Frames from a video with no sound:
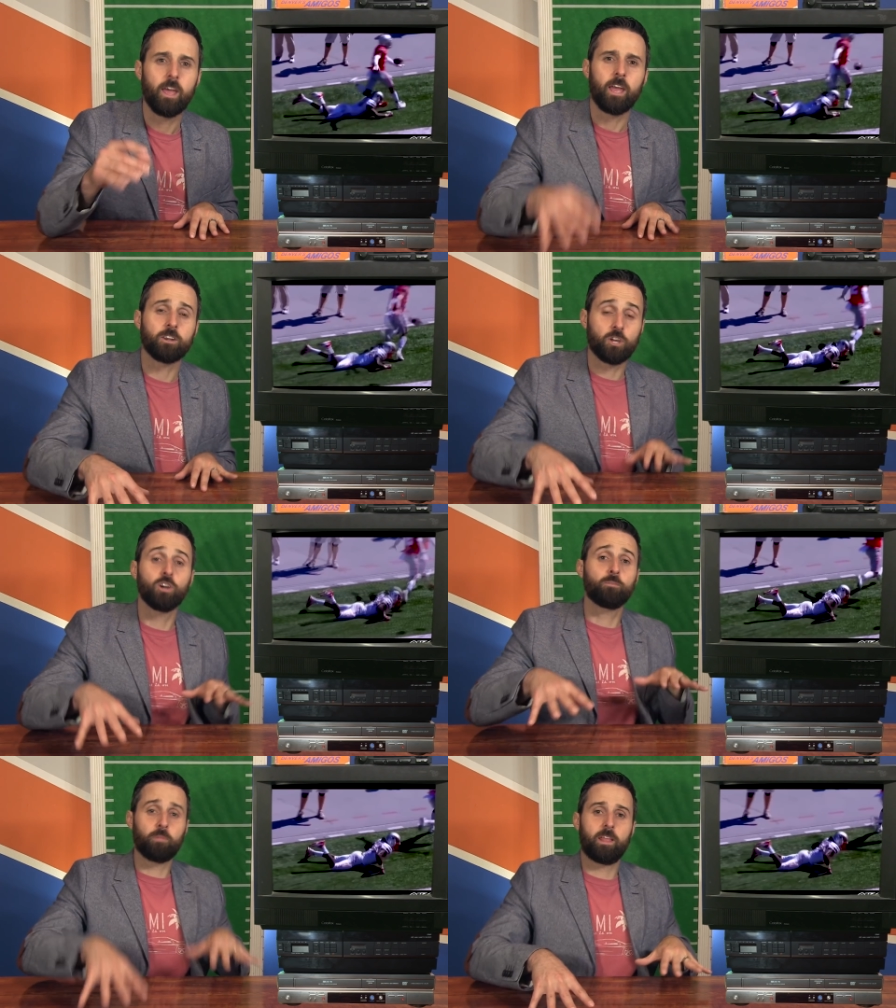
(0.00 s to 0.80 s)
and
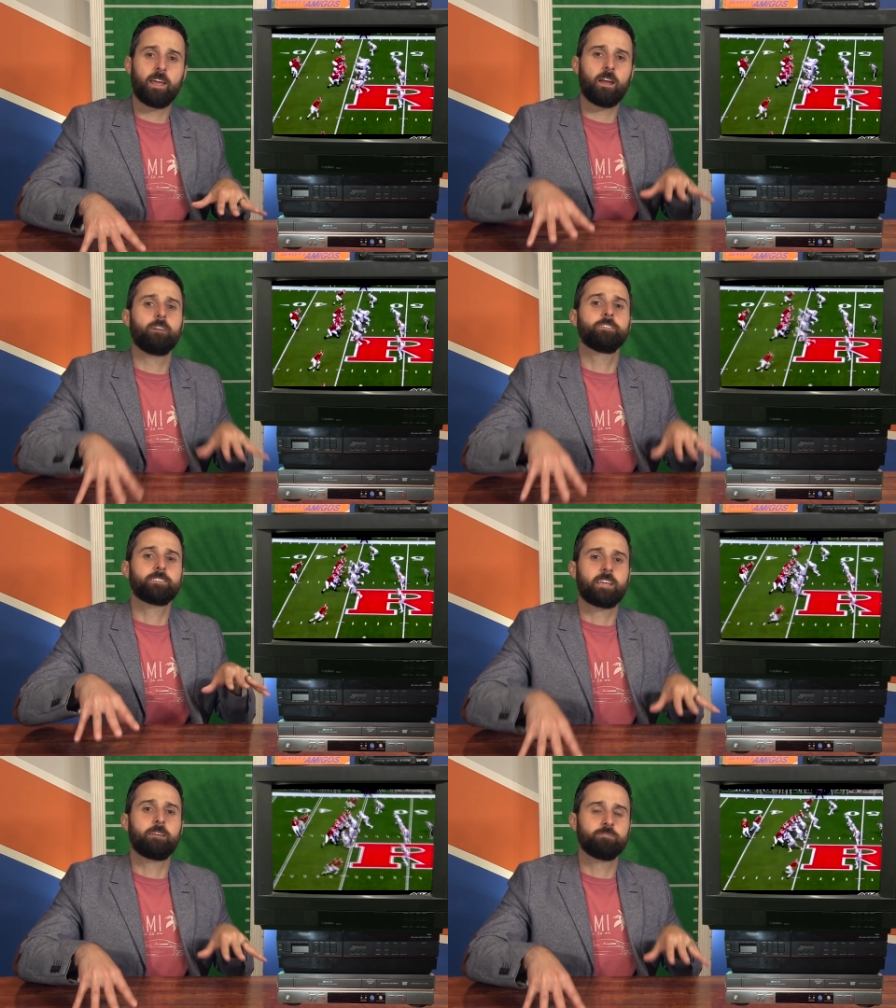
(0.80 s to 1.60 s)
could play on the
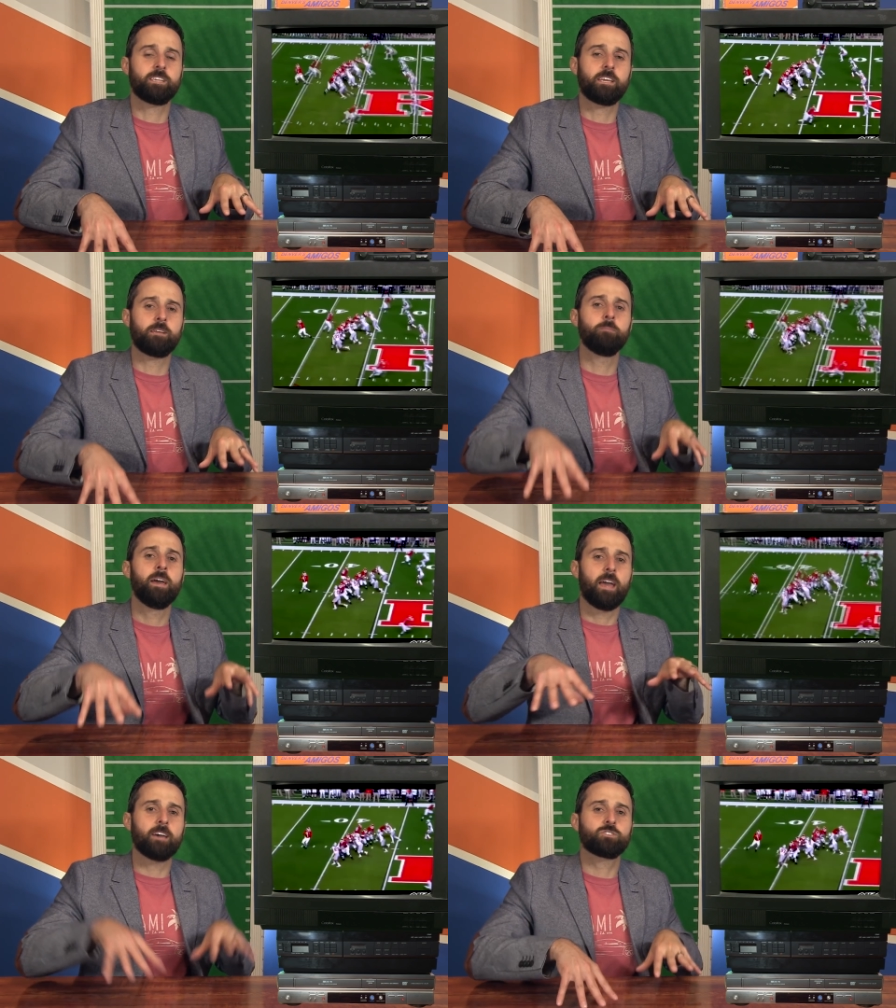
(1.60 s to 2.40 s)
same team
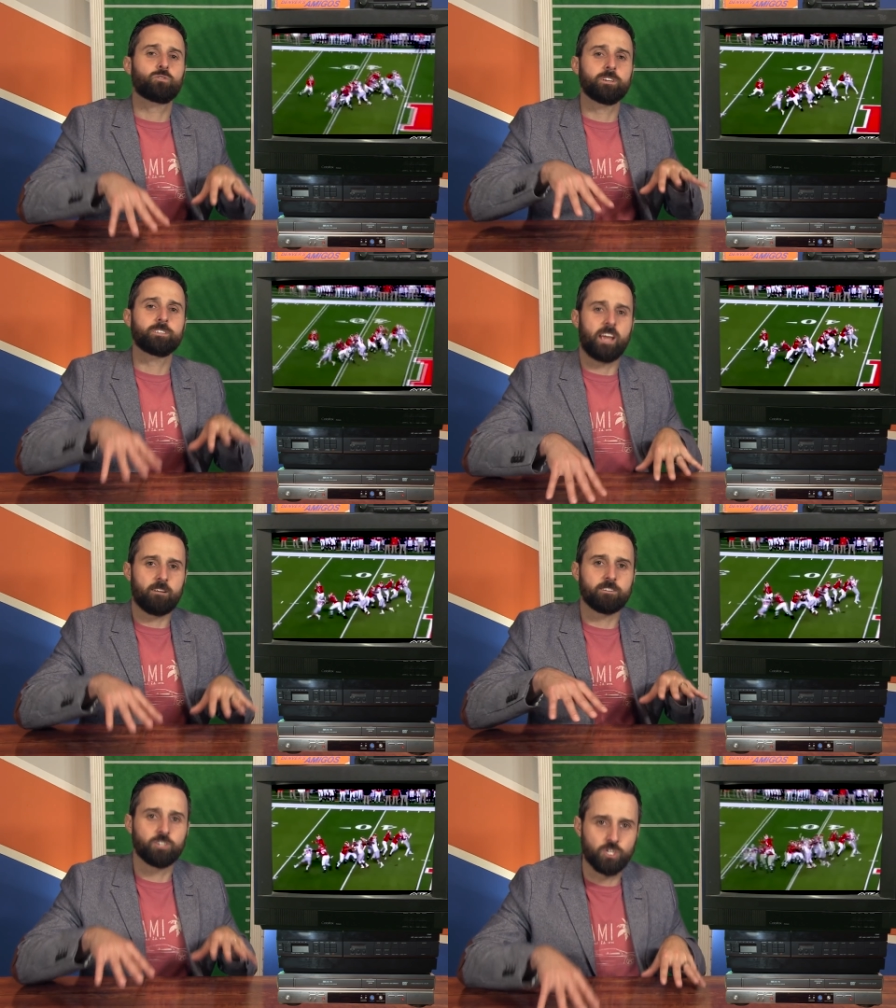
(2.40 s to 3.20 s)
as Chris
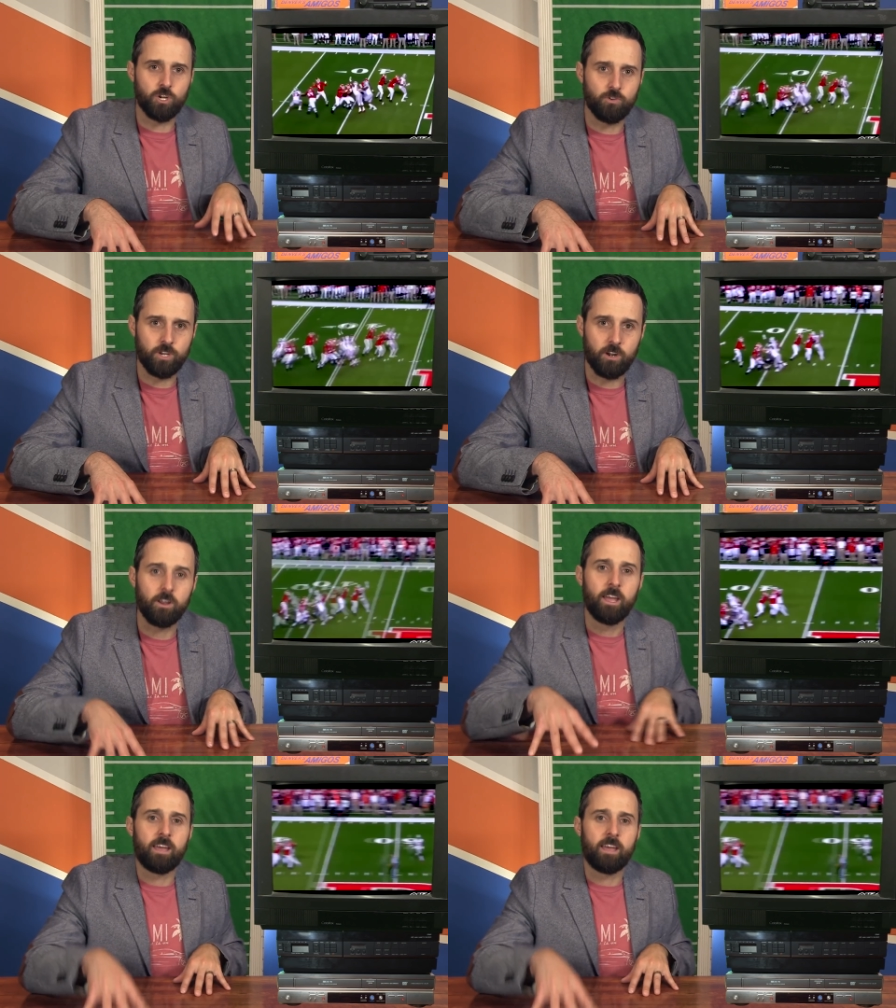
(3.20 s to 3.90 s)
Harris Jr.